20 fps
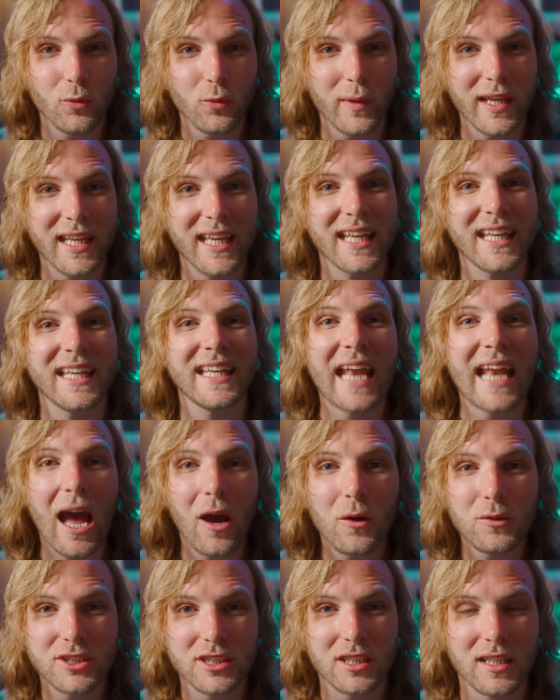we can
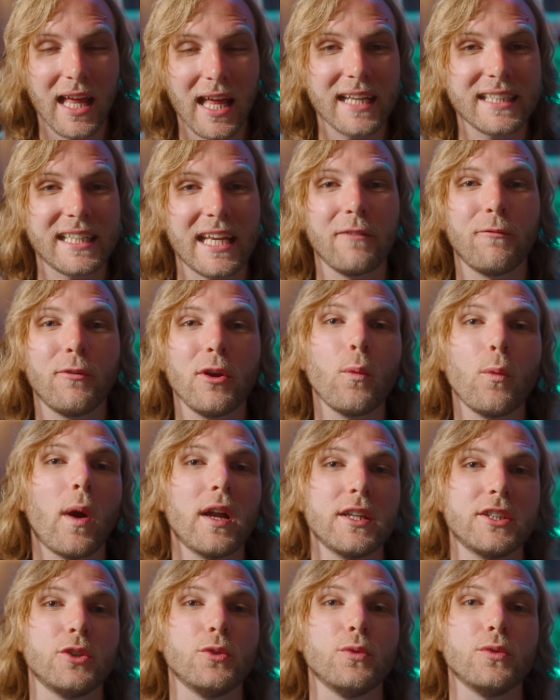now select if we
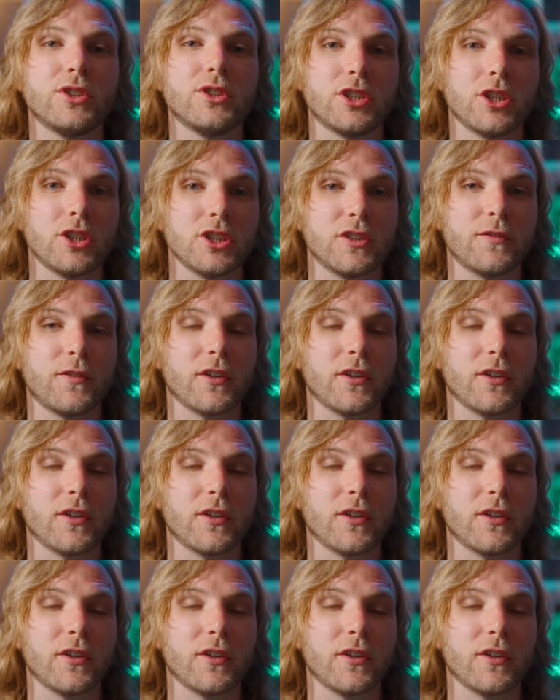want to search